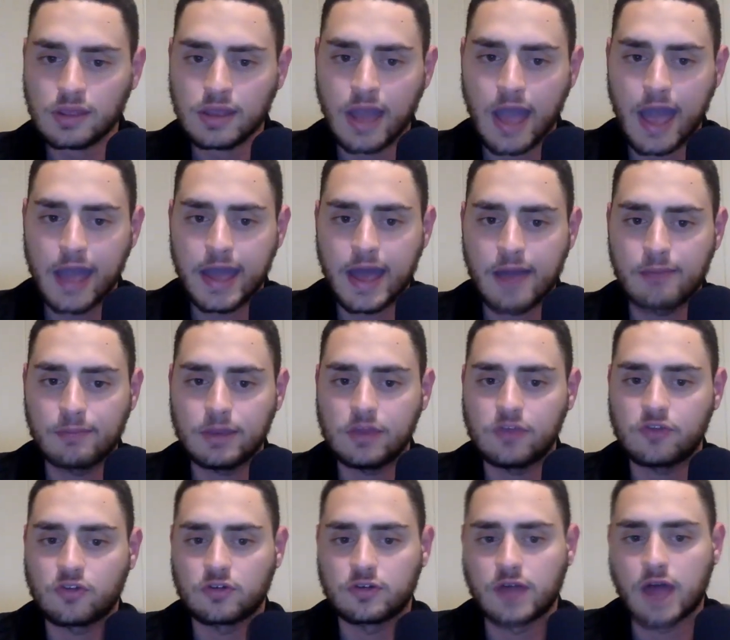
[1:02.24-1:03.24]
a.m.
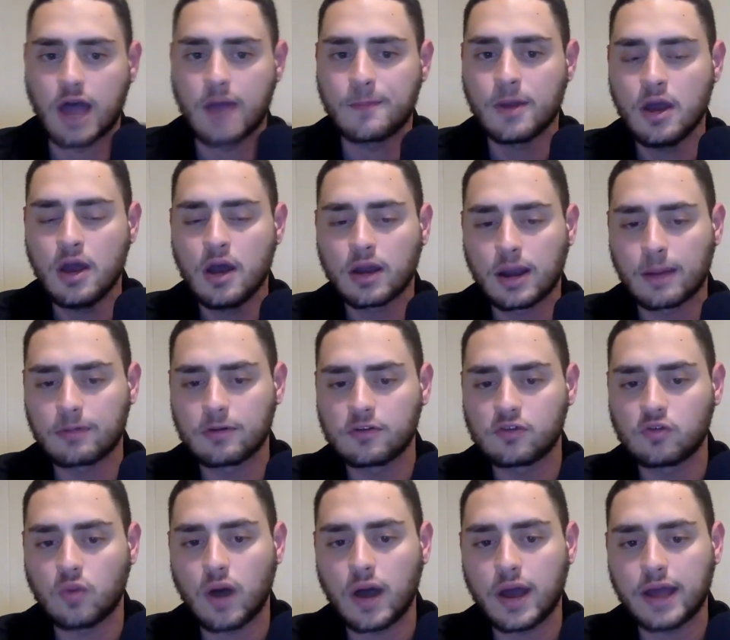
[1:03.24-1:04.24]
Eastern Time. Governs
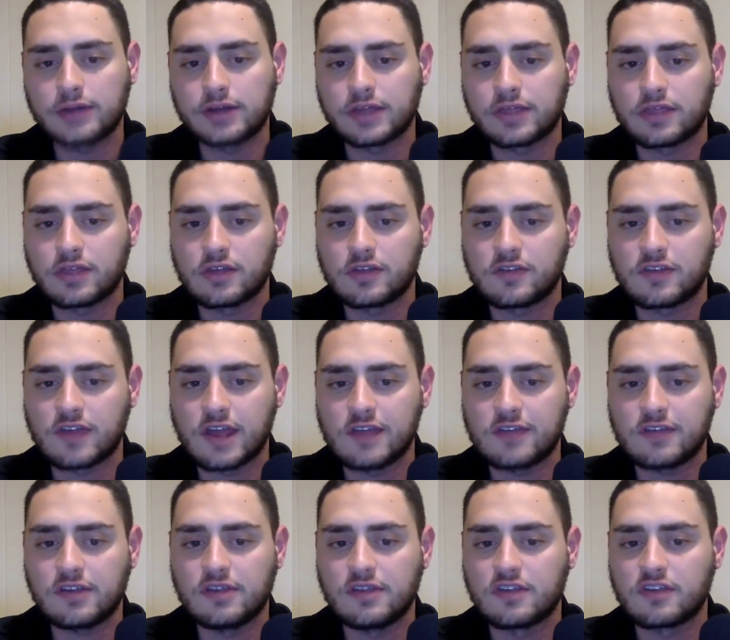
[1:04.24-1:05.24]
why I like the Saints
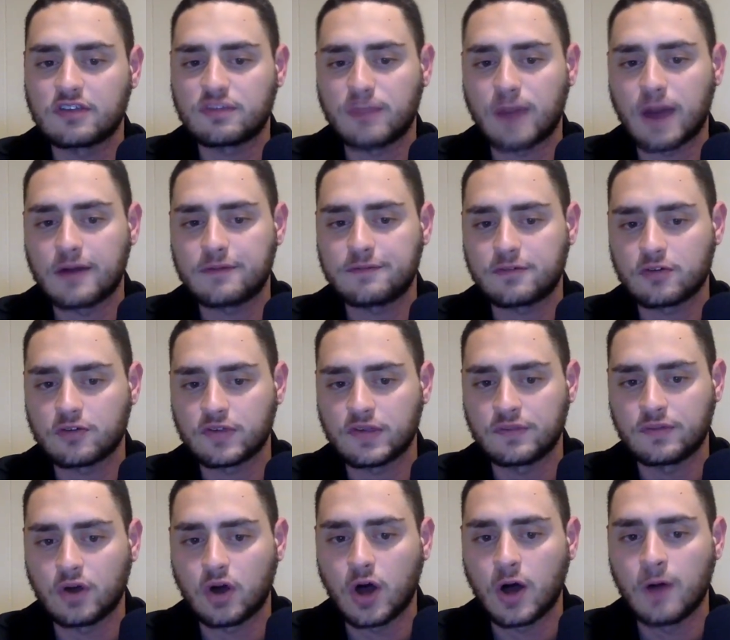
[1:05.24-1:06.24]
in this spot. First of
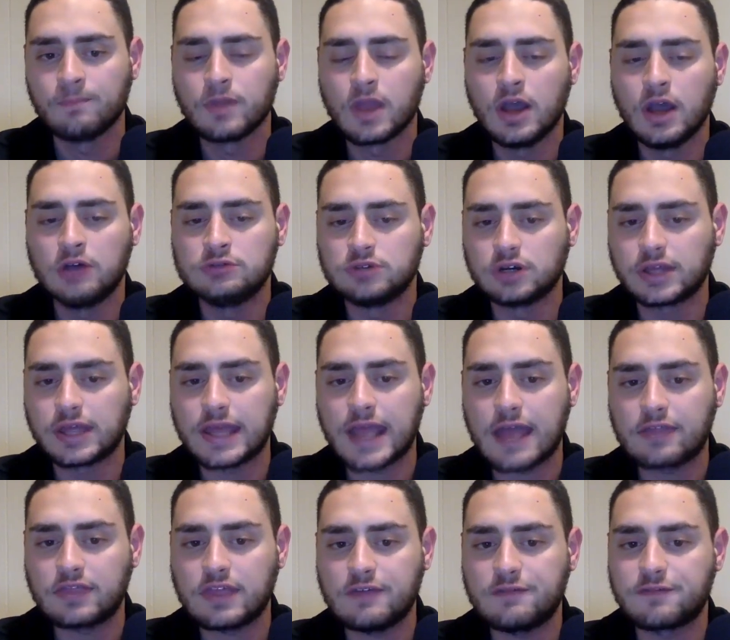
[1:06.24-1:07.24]
all, looking
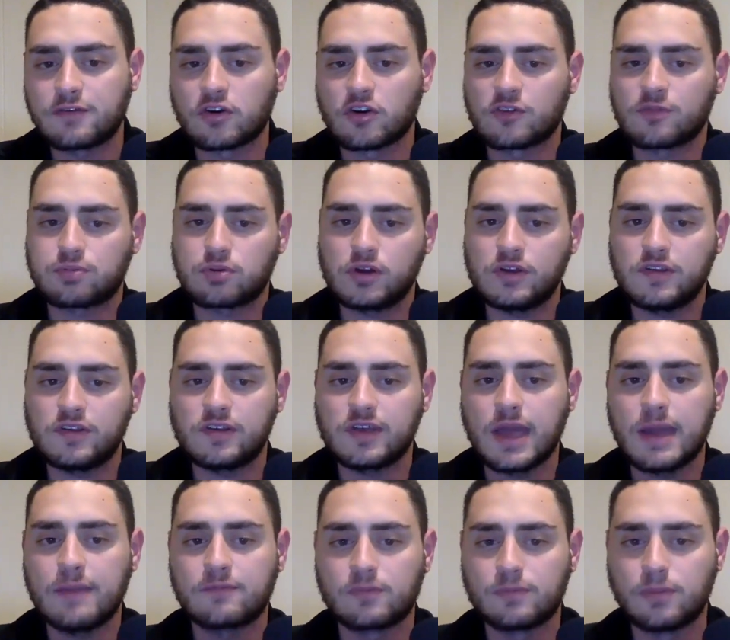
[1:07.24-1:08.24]
at the first preseason
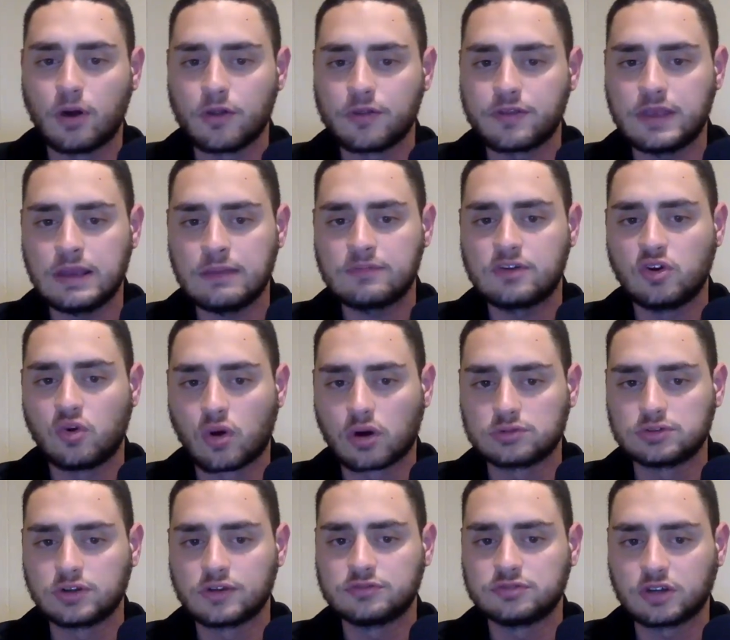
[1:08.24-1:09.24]
game for both teams, New
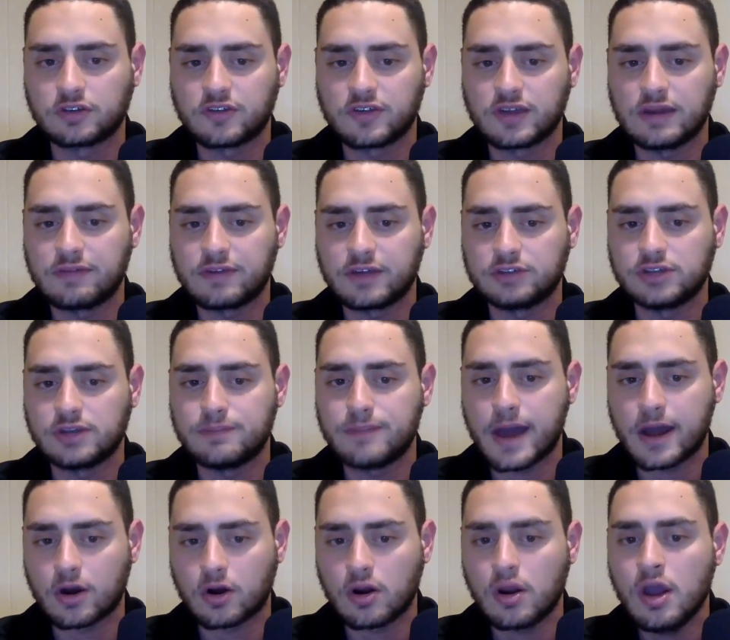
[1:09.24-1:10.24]
Orleans looks significantly
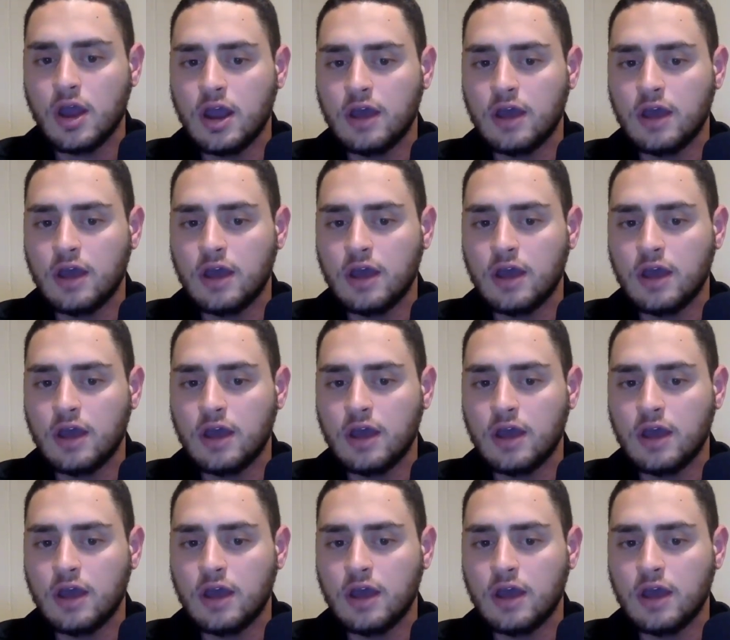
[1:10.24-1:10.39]
better.